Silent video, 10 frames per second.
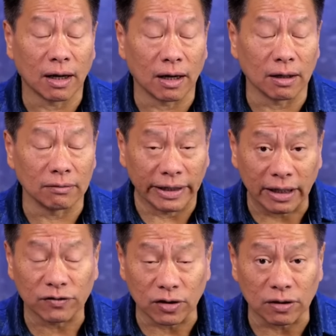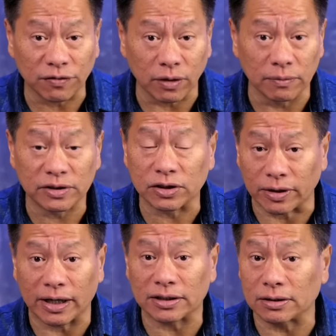negative thought forms,
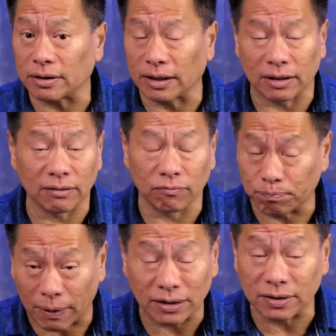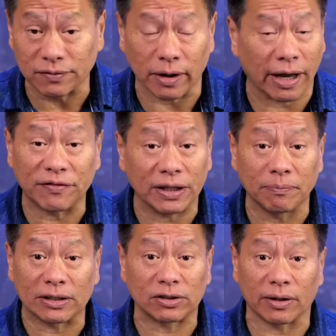stress, and positive thought,
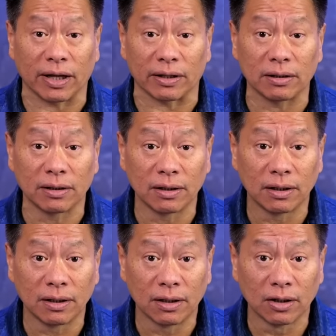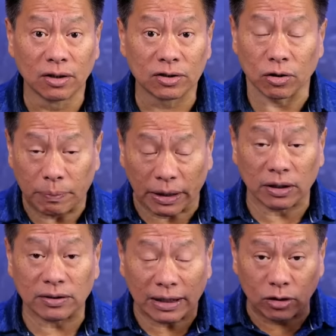everything mixed together. So
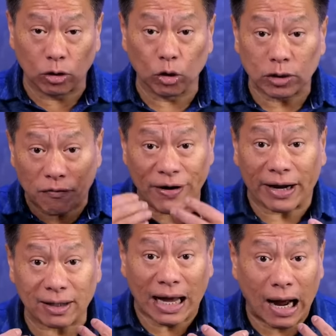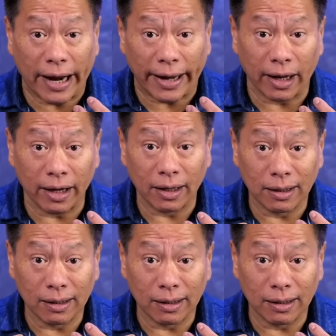because of that, those affect the eye.